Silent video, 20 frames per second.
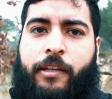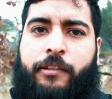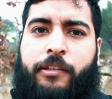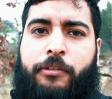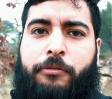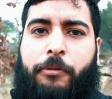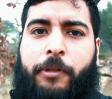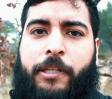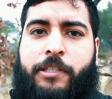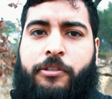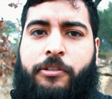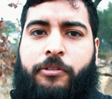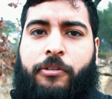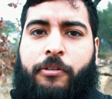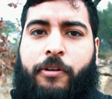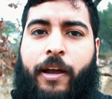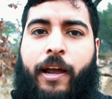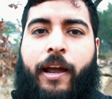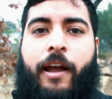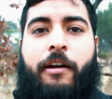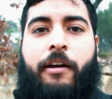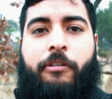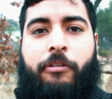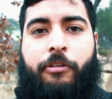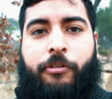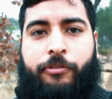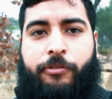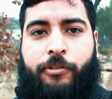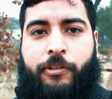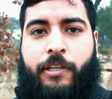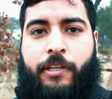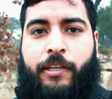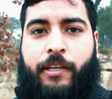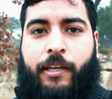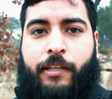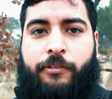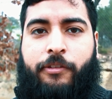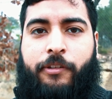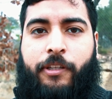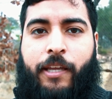This will let you know how close you can
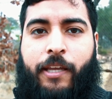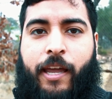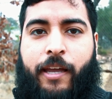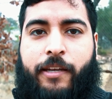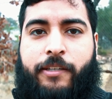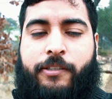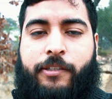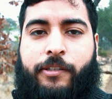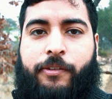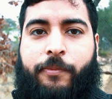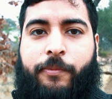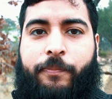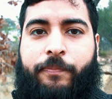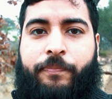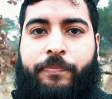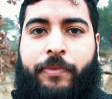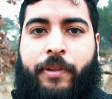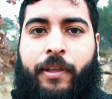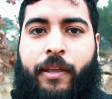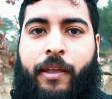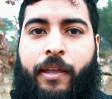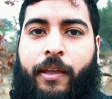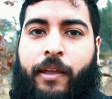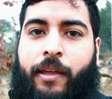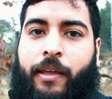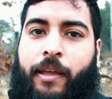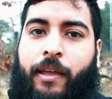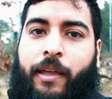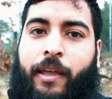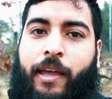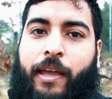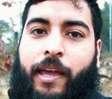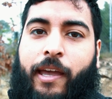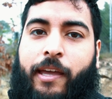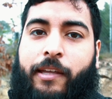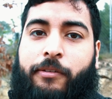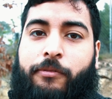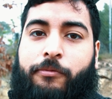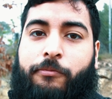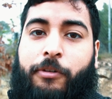get to the action.
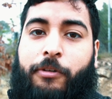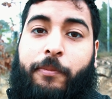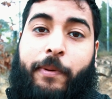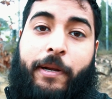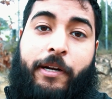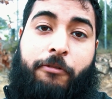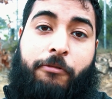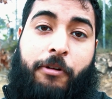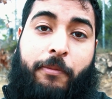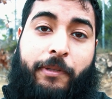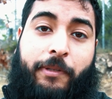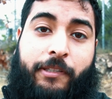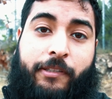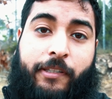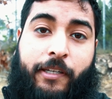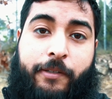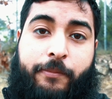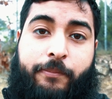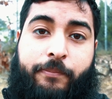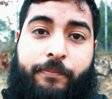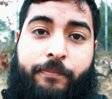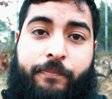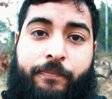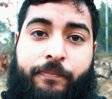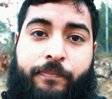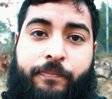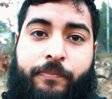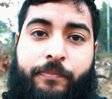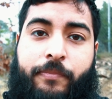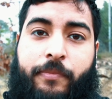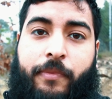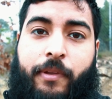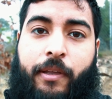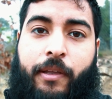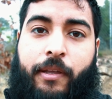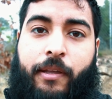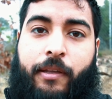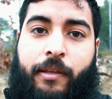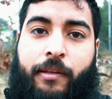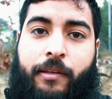And what about equipment setup?
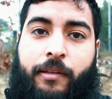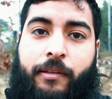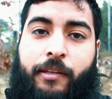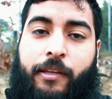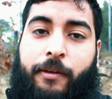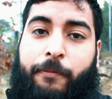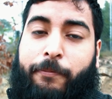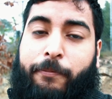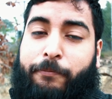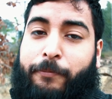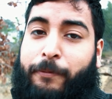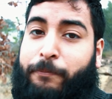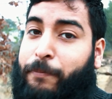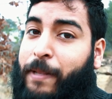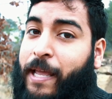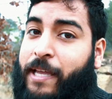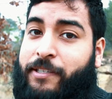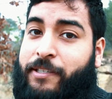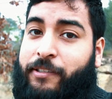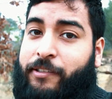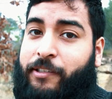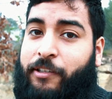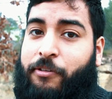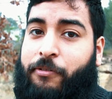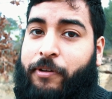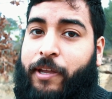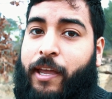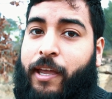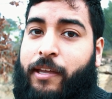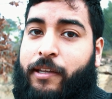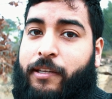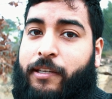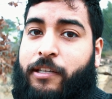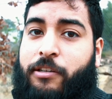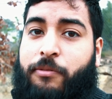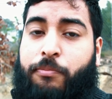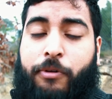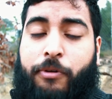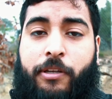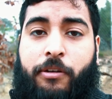If flash isn't okay,
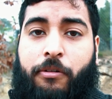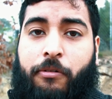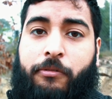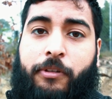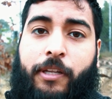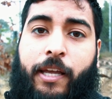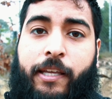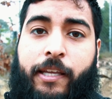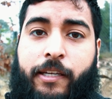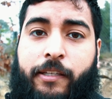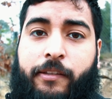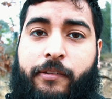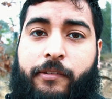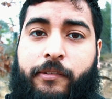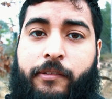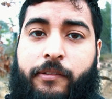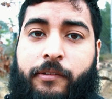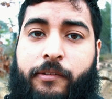can you bring your own lighting?